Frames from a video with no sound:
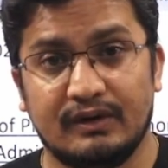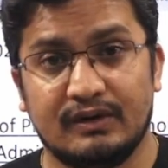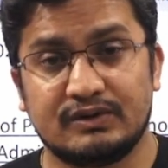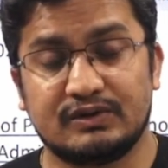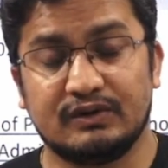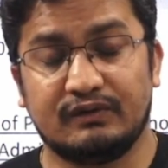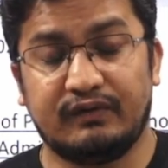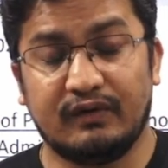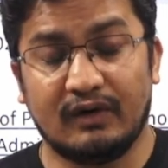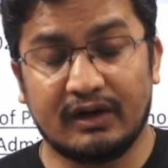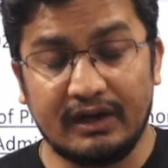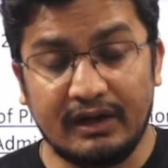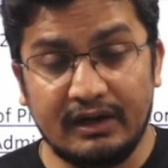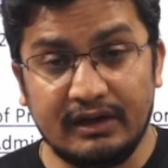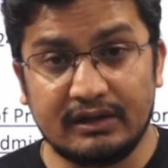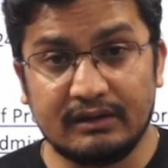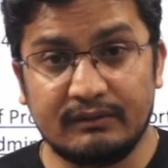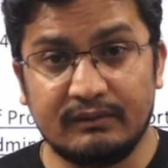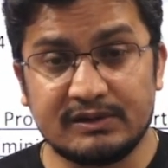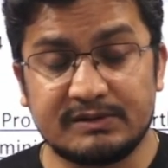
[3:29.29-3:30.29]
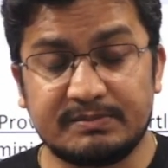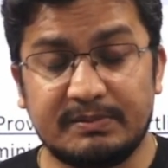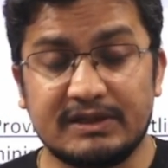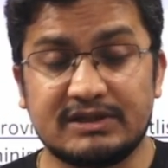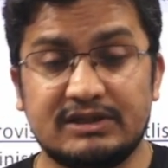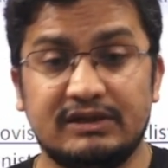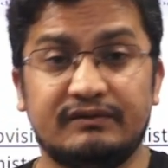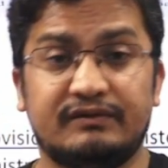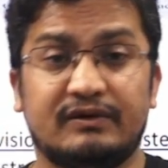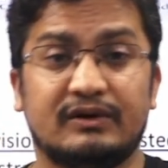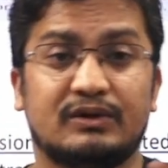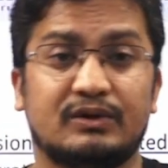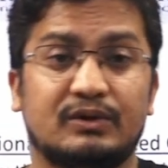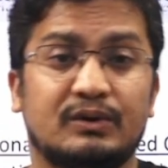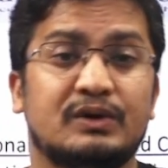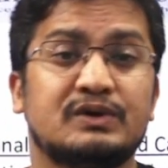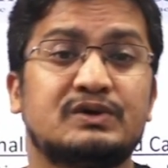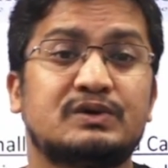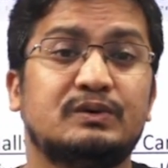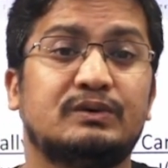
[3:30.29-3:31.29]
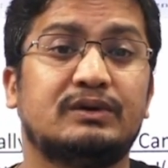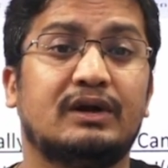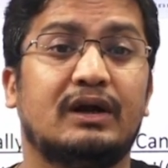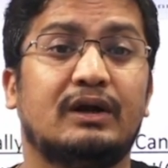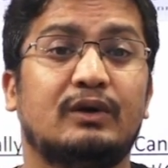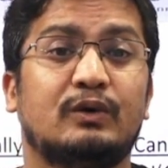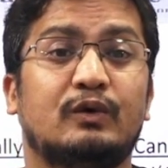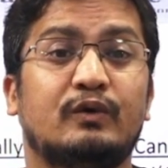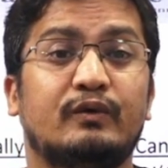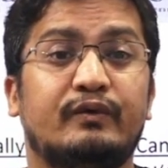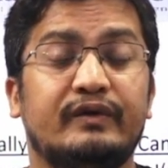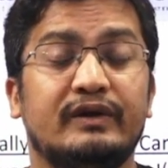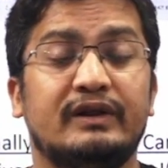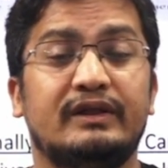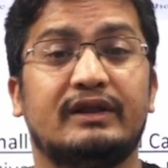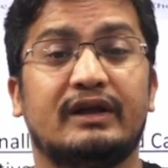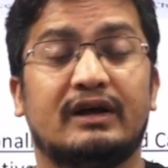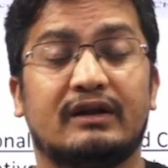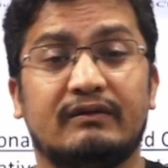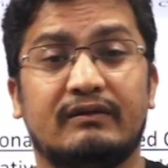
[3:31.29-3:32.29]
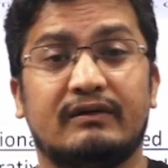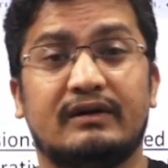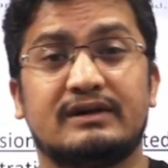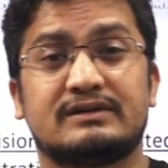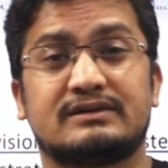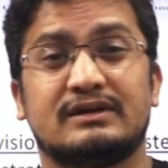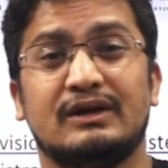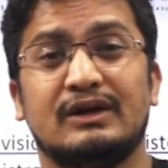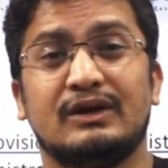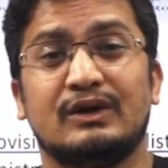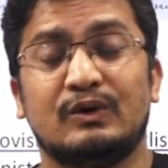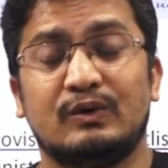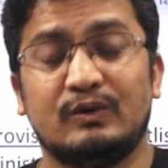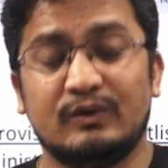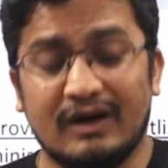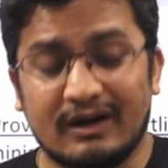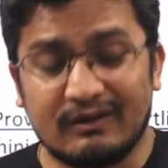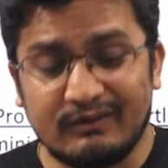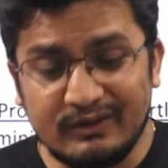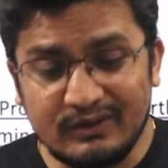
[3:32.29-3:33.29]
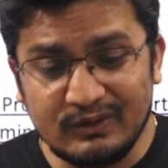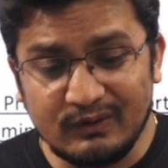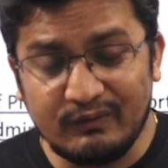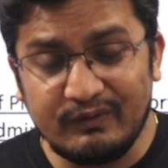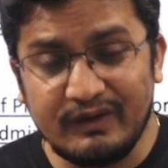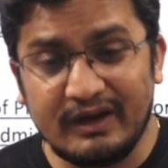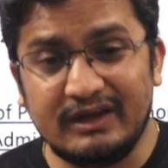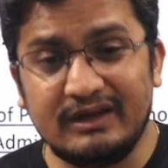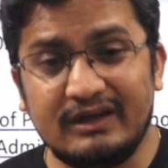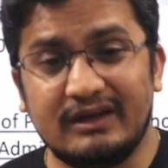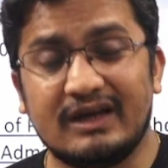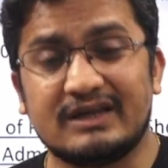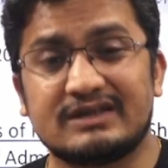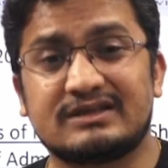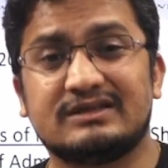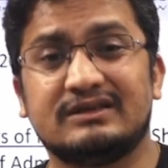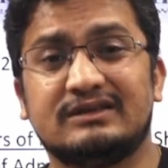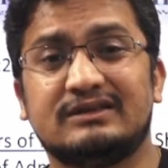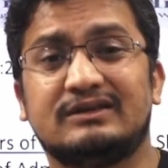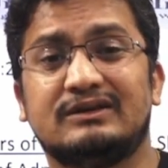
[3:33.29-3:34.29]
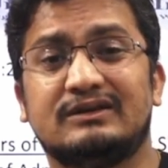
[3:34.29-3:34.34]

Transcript: So for interview, especially for those students who feel nervous, who are very less